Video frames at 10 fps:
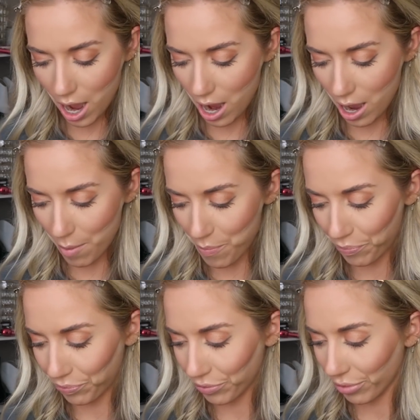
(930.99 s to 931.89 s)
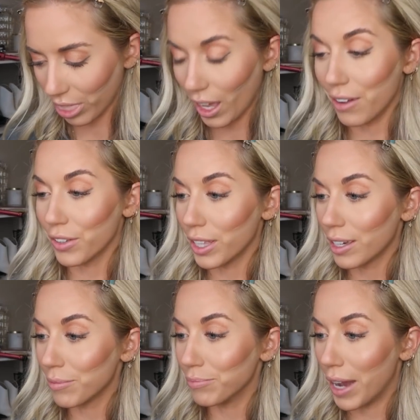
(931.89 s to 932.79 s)
I feel
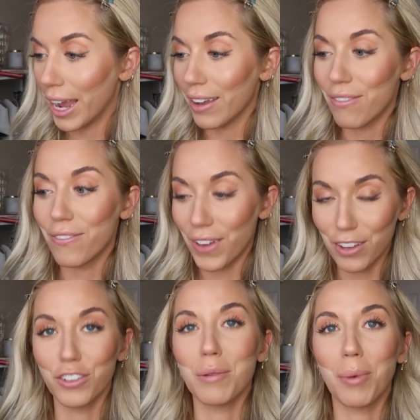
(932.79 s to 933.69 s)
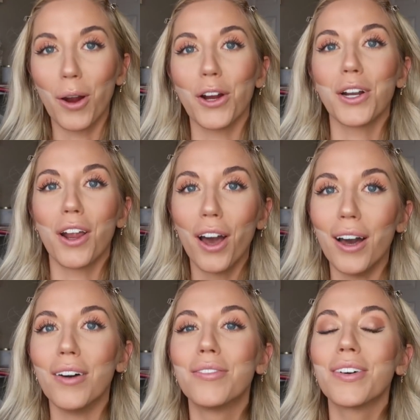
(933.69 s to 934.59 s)
like my favorite part
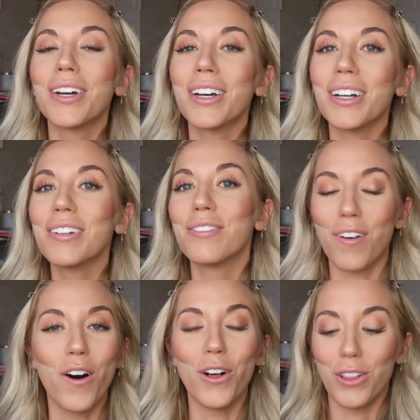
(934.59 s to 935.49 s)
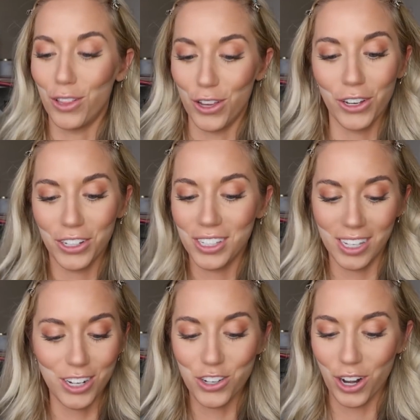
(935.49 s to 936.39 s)
of fall looks
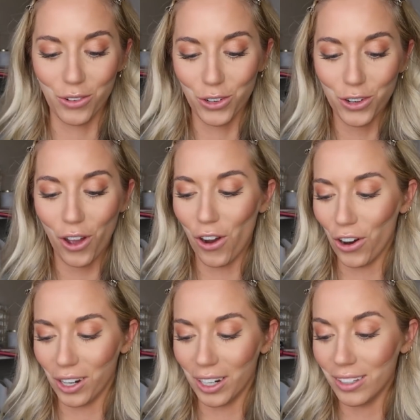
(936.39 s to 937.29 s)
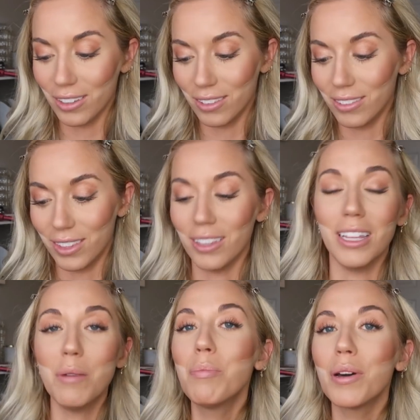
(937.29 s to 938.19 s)
in general are the
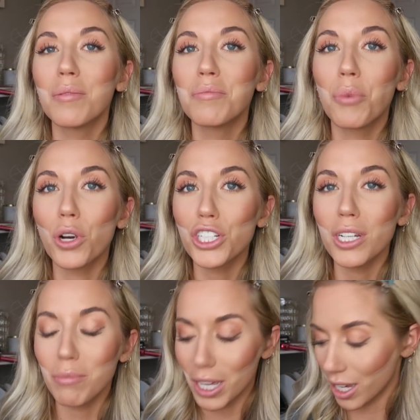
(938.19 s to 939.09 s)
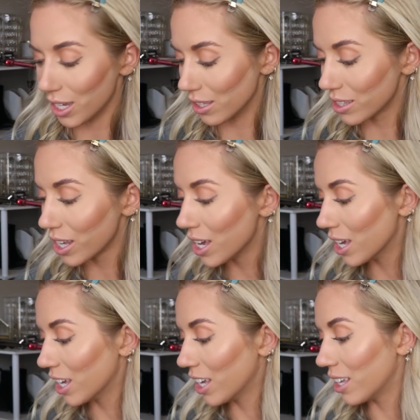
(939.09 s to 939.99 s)
lip portion, because
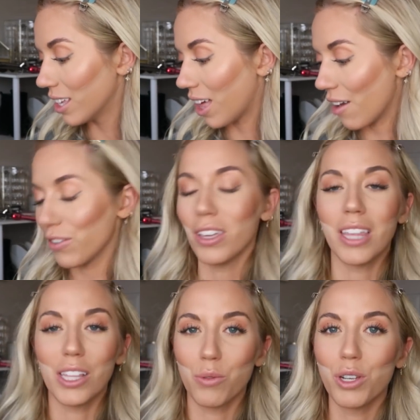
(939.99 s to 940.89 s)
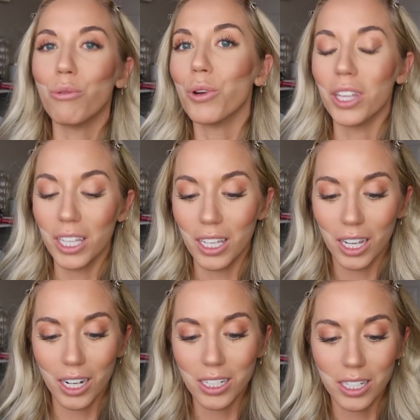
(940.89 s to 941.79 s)
I feel like that's where you really can
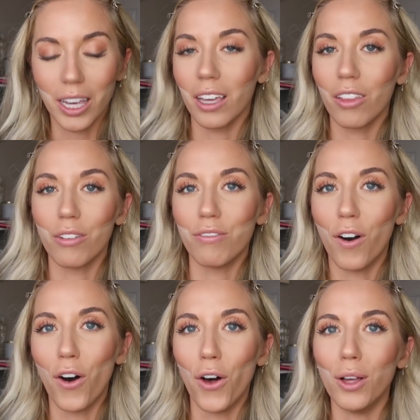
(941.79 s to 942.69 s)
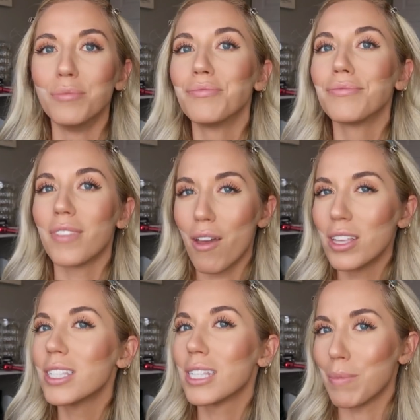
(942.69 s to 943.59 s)
get into like the fall
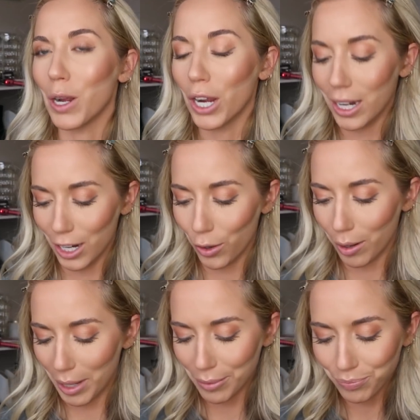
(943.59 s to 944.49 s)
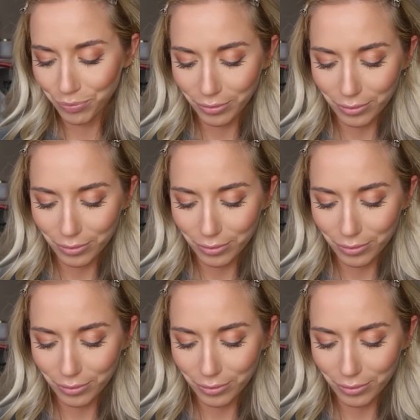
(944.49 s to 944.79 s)
spirit, you know what I mean?